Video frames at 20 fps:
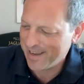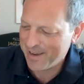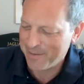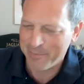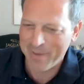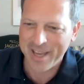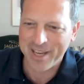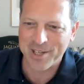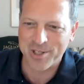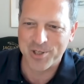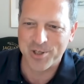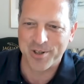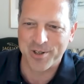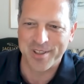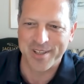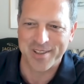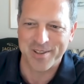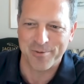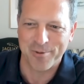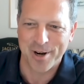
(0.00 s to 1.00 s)
making sure
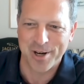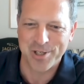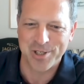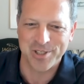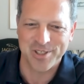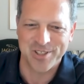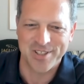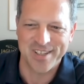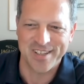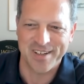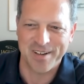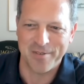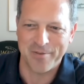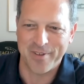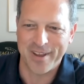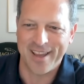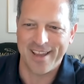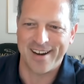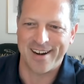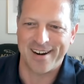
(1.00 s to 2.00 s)
that the Russians didn't
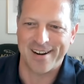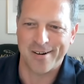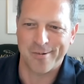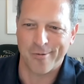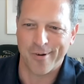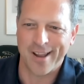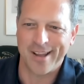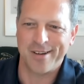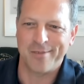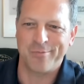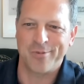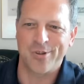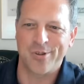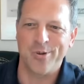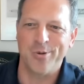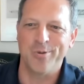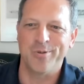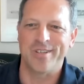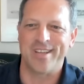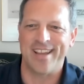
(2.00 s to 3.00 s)
invade on a random
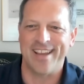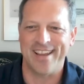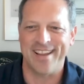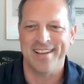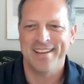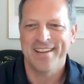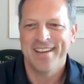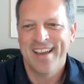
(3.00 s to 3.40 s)
Tuesday,